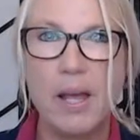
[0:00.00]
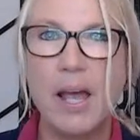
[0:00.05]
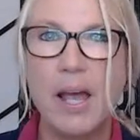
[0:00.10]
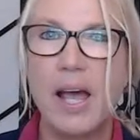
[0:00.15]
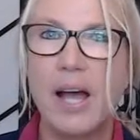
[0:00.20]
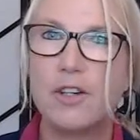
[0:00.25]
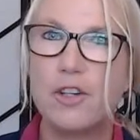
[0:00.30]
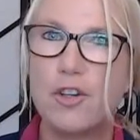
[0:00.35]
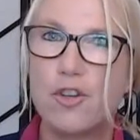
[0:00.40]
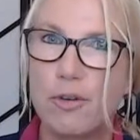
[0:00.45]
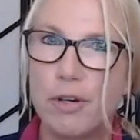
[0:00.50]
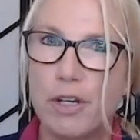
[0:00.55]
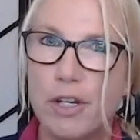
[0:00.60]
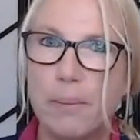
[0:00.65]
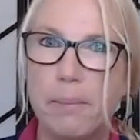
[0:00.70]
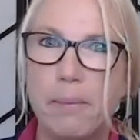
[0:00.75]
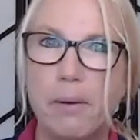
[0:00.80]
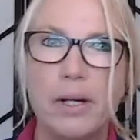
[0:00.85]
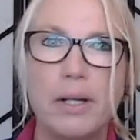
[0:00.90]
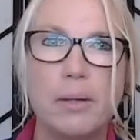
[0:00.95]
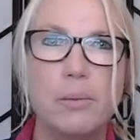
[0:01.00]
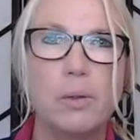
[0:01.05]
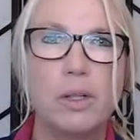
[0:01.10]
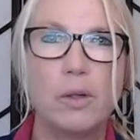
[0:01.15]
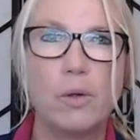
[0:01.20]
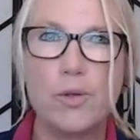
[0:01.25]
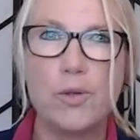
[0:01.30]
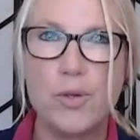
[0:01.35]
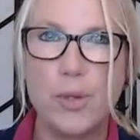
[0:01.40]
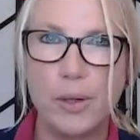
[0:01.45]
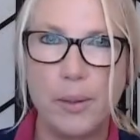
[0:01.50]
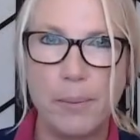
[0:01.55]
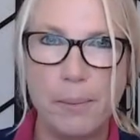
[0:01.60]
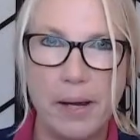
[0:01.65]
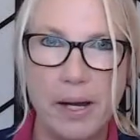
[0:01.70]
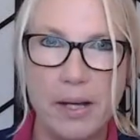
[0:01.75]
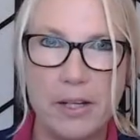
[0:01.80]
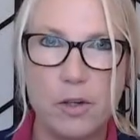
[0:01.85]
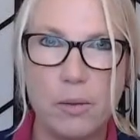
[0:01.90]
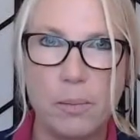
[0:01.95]
How you treat your body will also
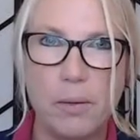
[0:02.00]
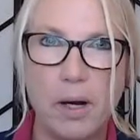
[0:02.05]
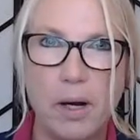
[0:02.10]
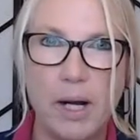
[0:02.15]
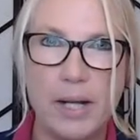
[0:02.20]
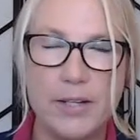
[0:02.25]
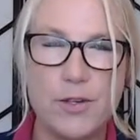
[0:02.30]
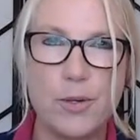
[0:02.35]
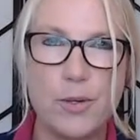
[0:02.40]
impact your mind.